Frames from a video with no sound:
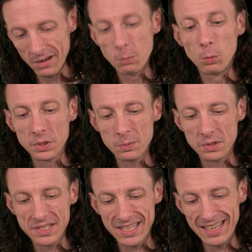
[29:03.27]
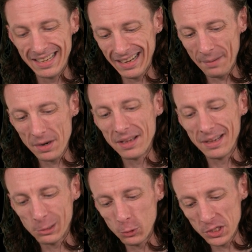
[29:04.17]
We'll see. I'm going to
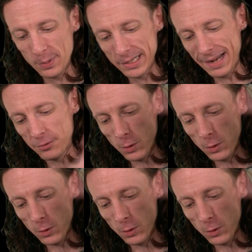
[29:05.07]
include a space after